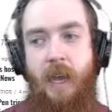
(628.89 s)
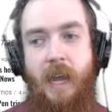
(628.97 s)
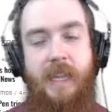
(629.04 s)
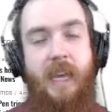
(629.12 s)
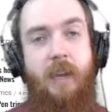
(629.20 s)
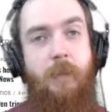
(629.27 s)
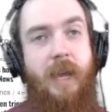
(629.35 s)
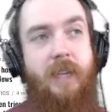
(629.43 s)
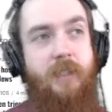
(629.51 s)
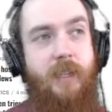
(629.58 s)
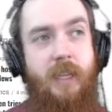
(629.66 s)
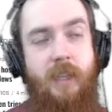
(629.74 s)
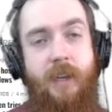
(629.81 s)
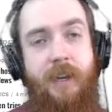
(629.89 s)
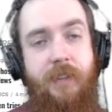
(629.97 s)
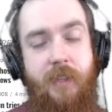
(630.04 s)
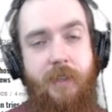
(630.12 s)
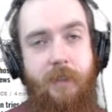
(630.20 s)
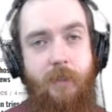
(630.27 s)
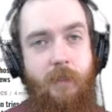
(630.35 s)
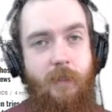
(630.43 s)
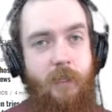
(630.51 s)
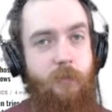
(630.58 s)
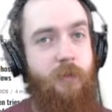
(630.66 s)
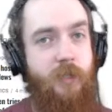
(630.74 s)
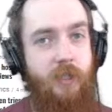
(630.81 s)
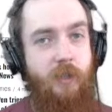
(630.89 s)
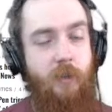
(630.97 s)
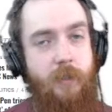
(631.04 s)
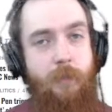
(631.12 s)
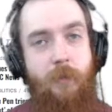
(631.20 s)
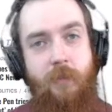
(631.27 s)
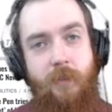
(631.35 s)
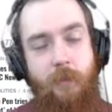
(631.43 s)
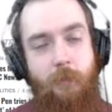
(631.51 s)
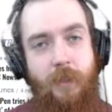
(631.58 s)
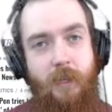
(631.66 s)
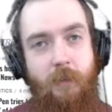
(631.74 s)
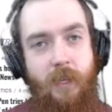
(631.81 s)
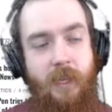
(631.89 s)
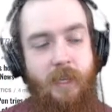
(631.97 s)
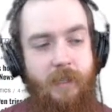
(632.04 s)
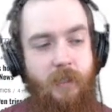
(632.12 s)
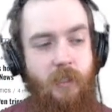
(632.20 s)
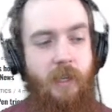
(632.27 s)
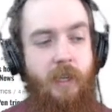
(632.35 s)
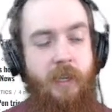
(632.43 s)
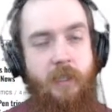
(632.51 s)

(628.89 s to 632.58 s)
I can't imagine he thought that this would just go smoothly without a hitch.